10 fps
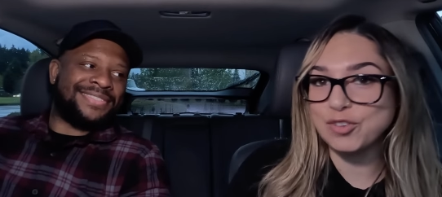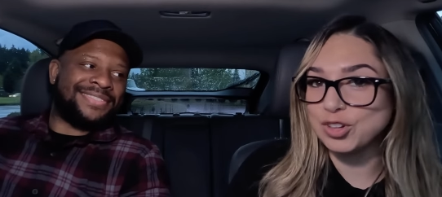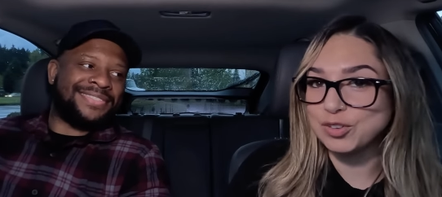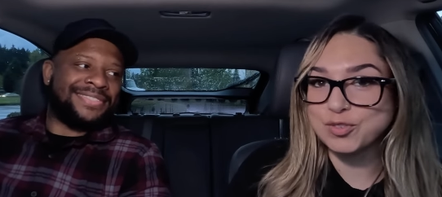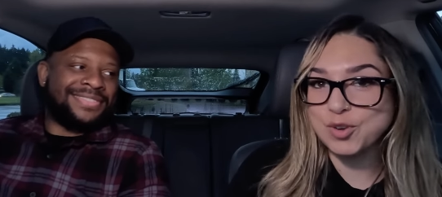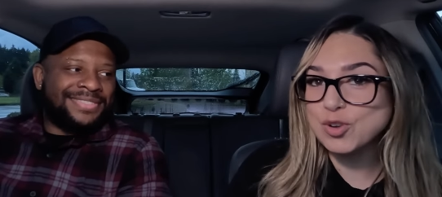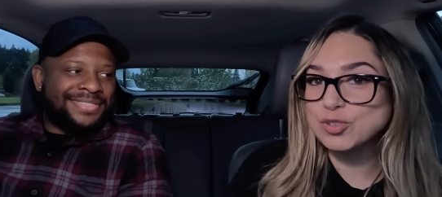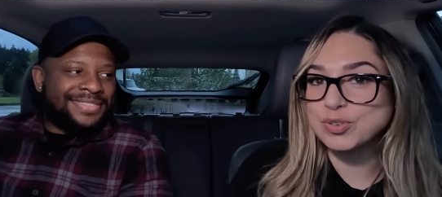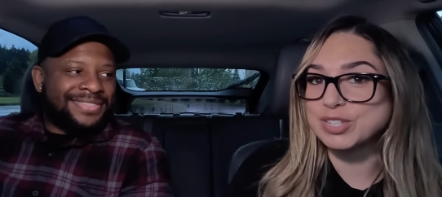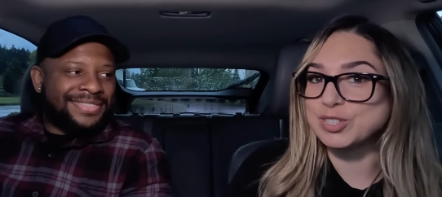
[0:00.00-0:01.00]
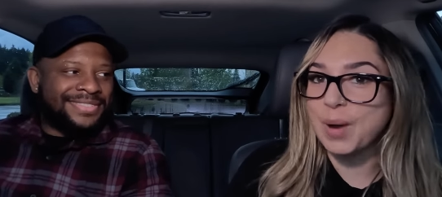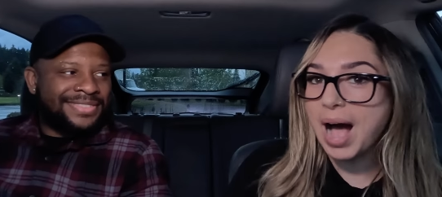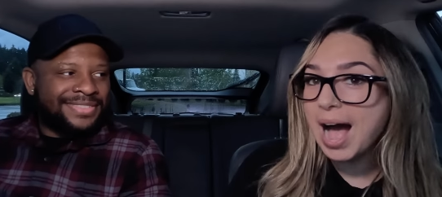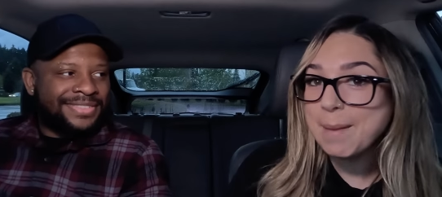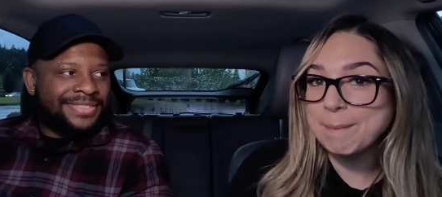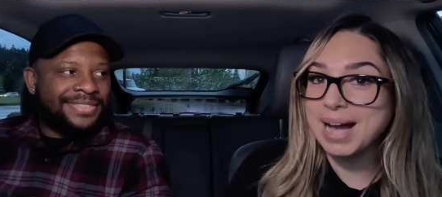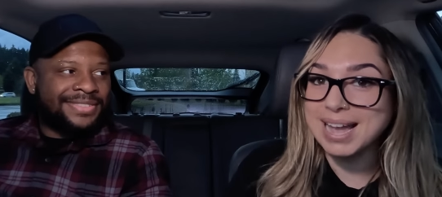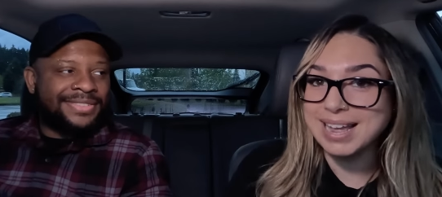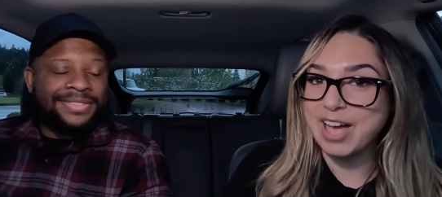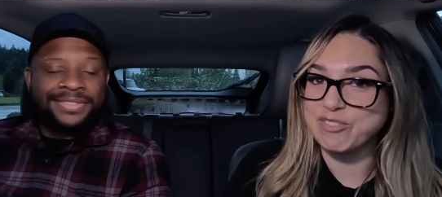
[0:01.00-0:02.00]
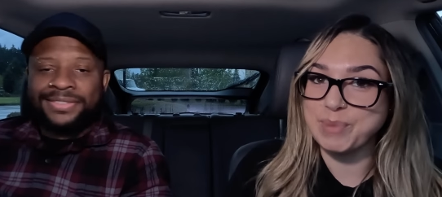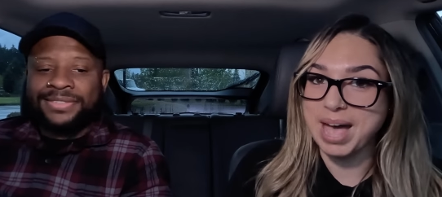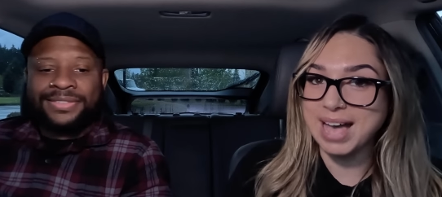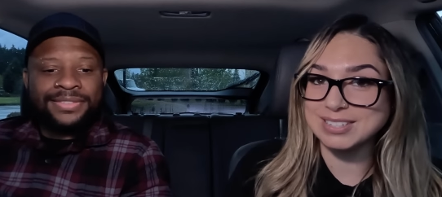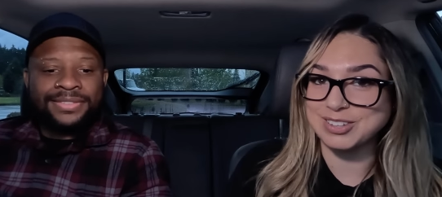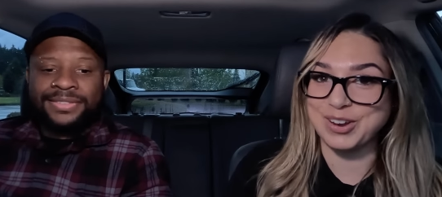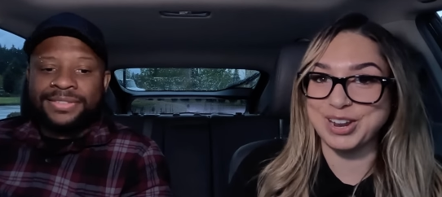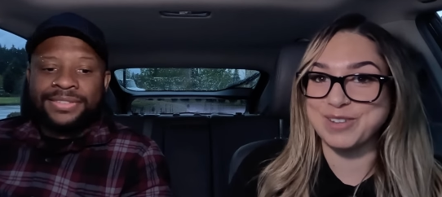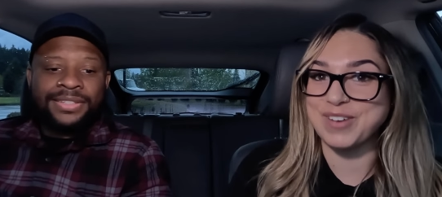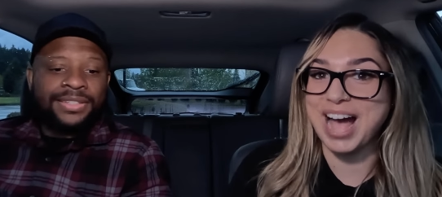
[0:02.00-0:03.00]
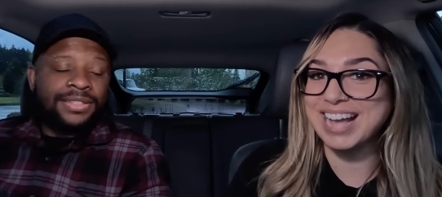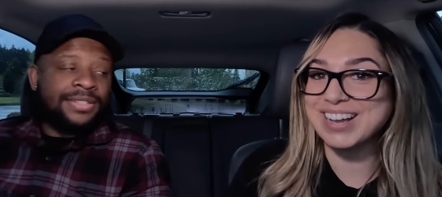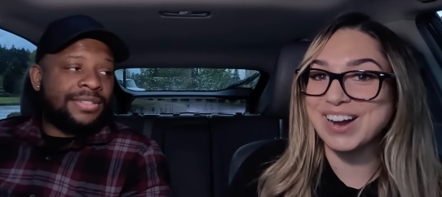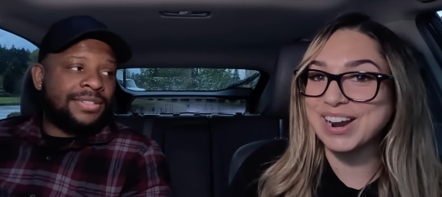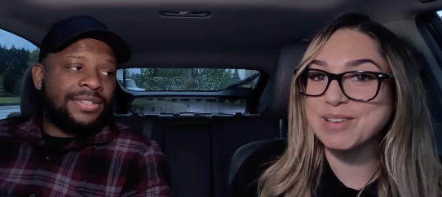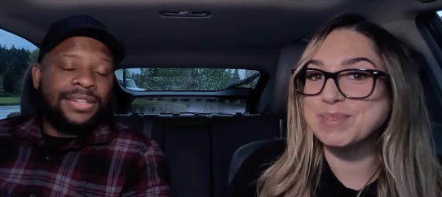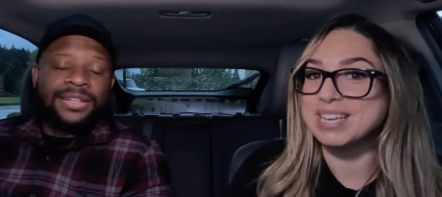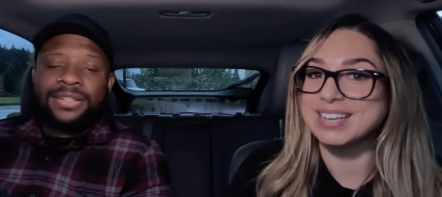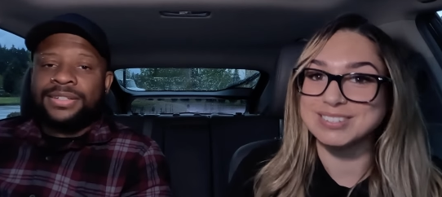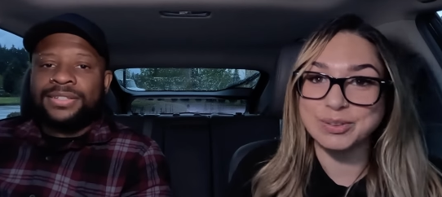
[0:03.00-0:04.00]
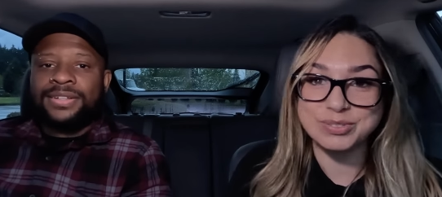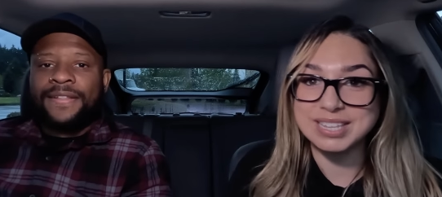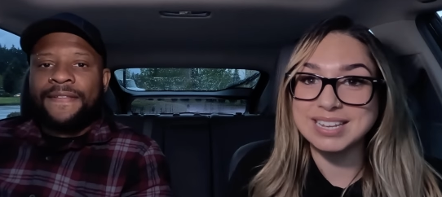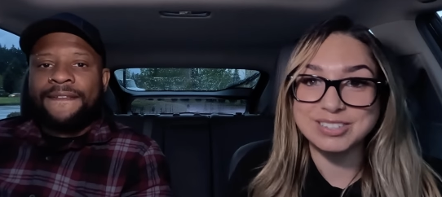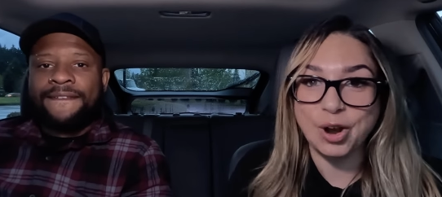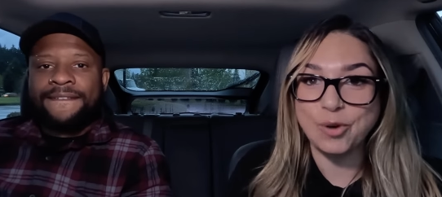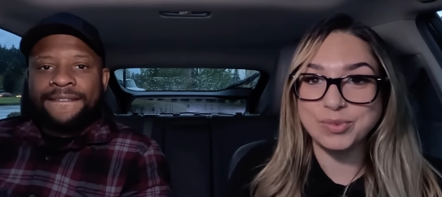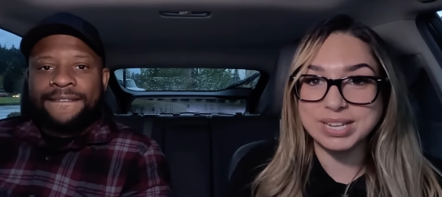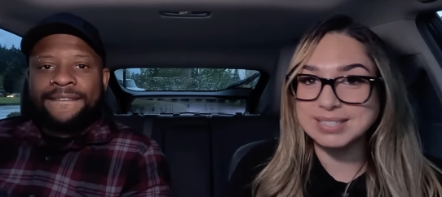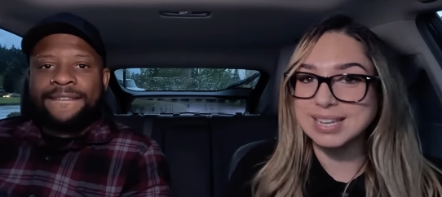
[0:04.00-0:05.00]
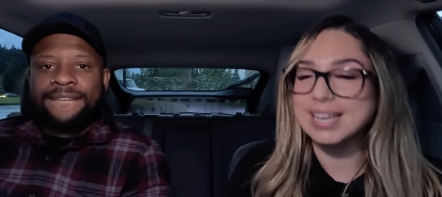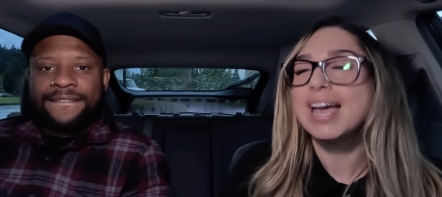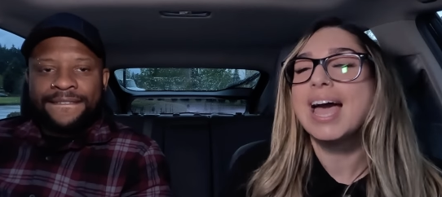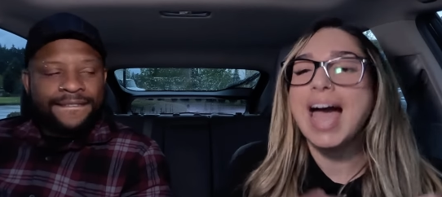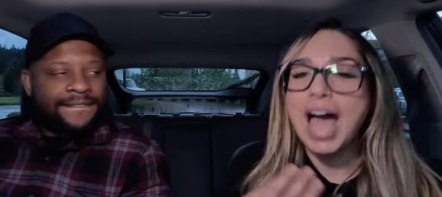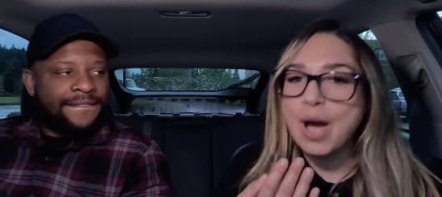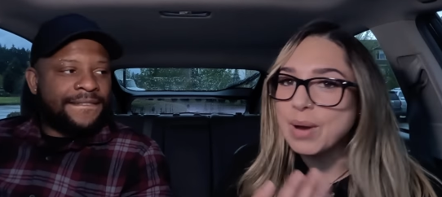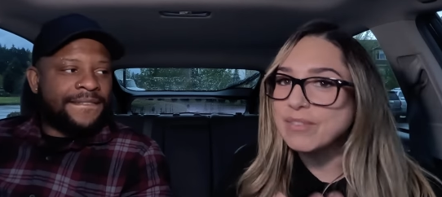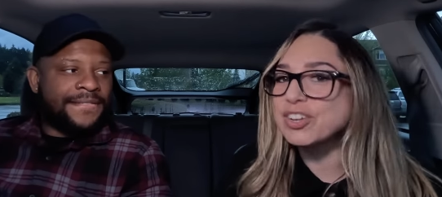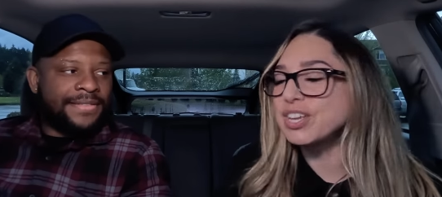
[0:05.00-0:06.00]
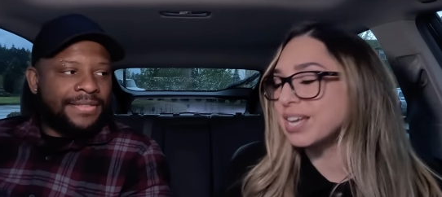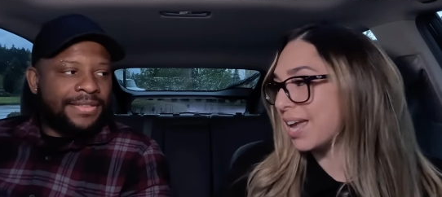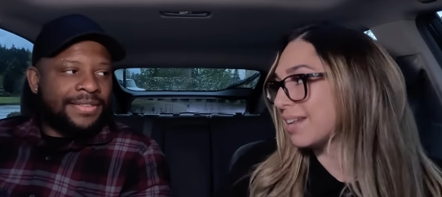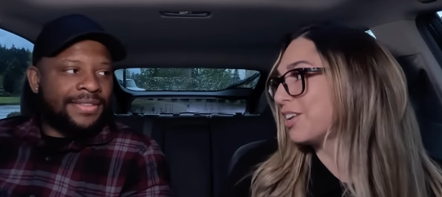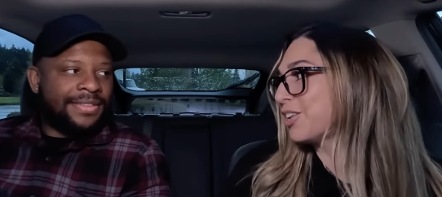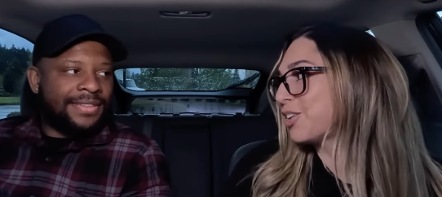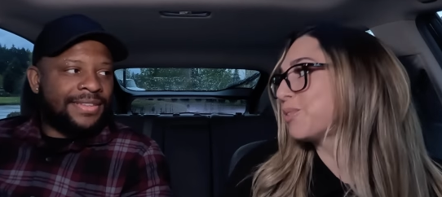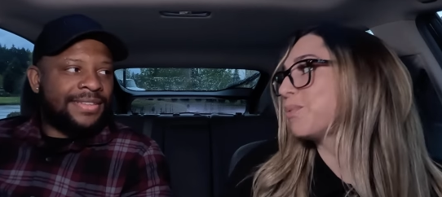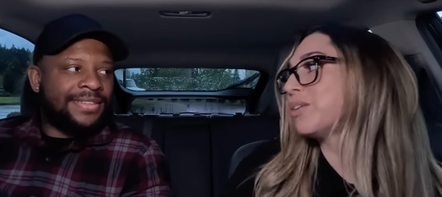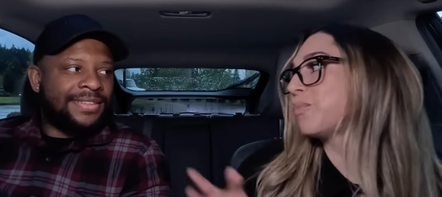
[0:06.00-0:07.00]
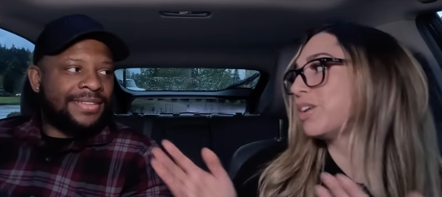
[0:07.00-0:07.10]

Speaker 1: full of groceries. So I might have passed on it if I got it, because those things are risky. However, you can get a good one,